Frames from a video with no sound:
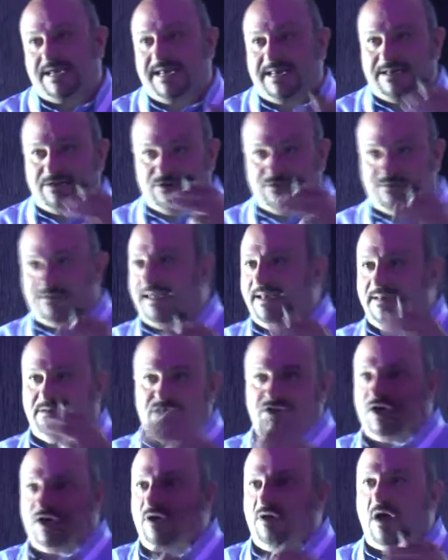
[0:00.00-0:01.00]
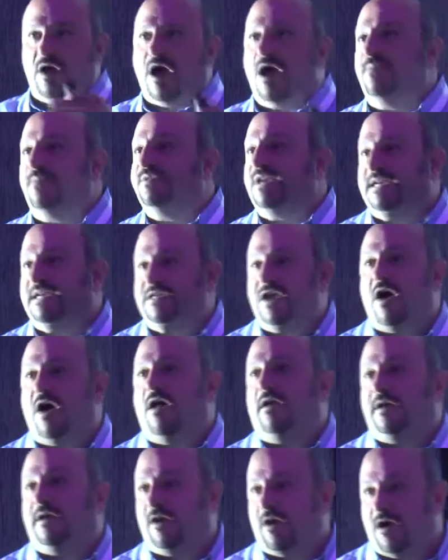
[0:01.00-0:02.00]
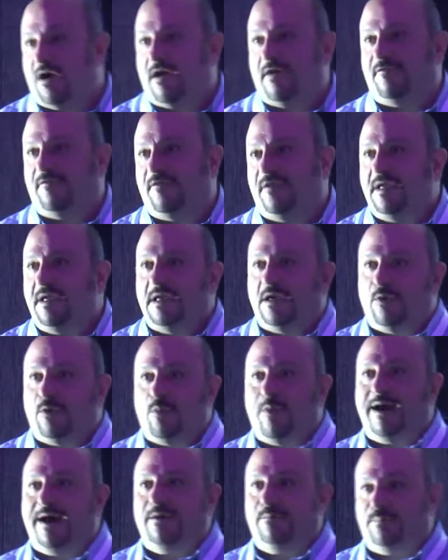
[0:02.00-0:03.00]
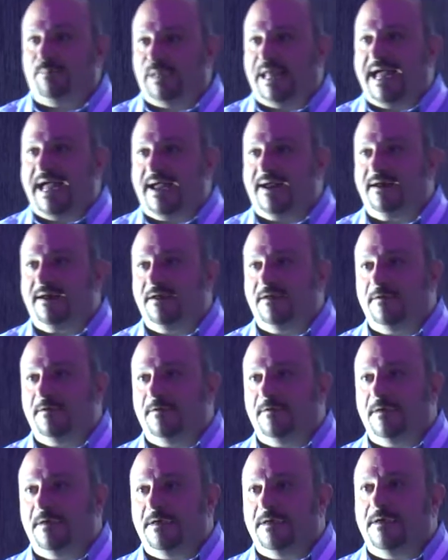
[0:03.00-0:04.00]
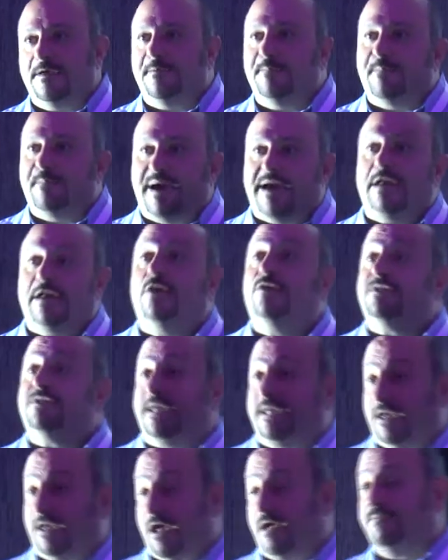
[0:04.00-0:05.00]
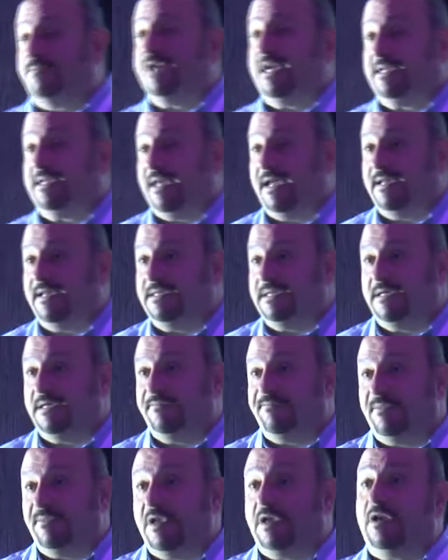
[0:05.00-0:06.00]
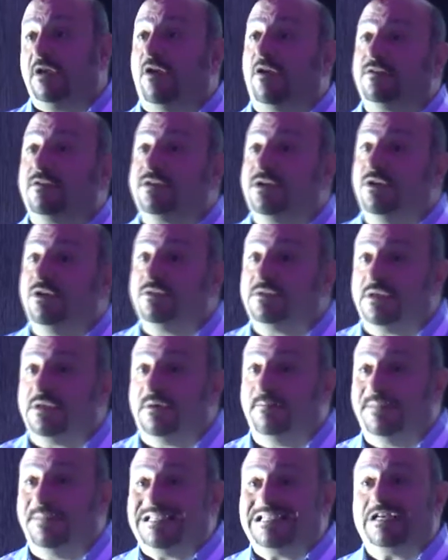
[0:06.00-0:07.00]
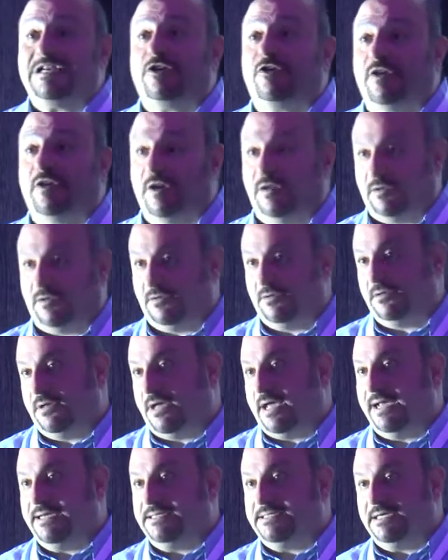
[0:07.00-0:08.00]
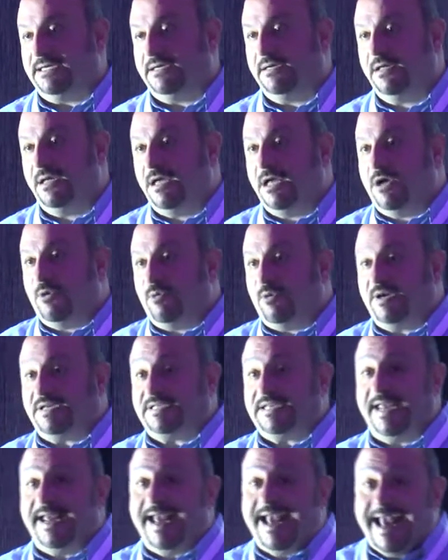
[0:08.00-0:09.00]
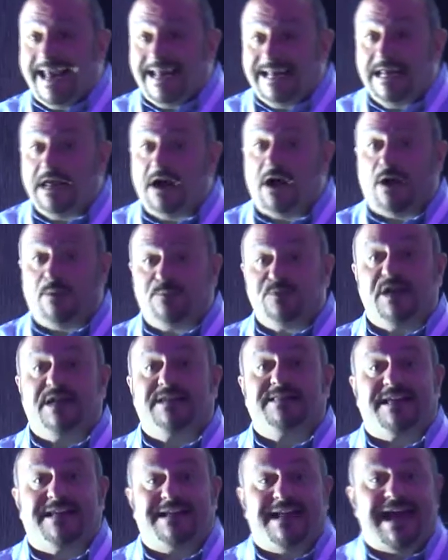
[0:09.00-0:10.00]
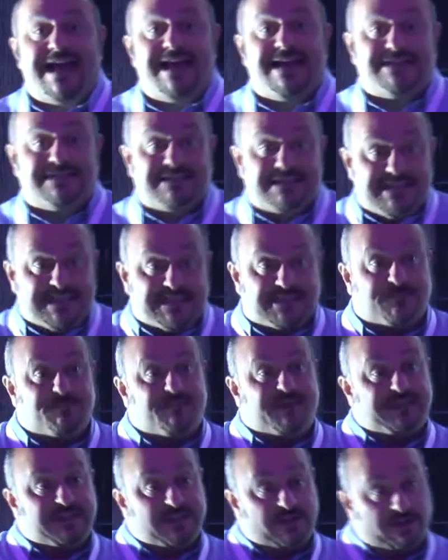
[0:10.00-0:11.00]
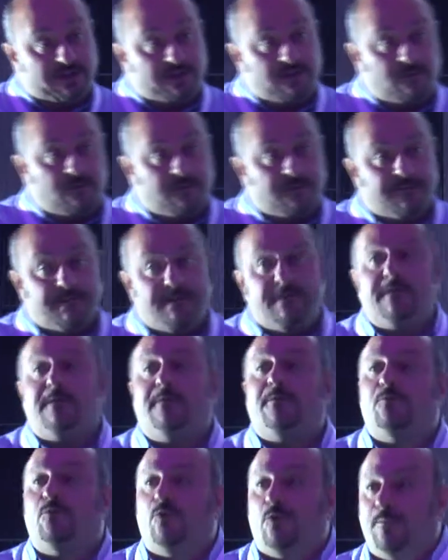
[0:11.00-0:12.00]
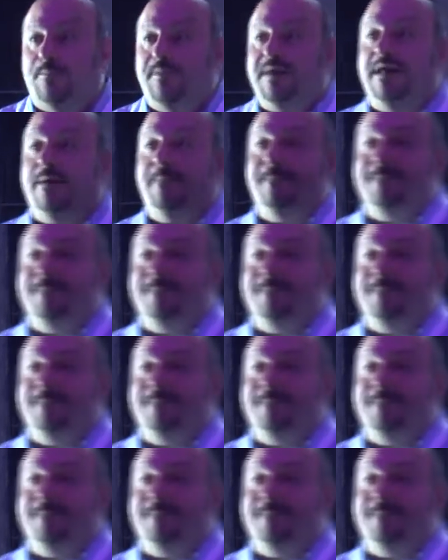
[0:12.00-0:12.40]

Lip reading: and turn objects on and off, white and black, by using an object ID. You can also use a material ID, where you say any object that has this material will be a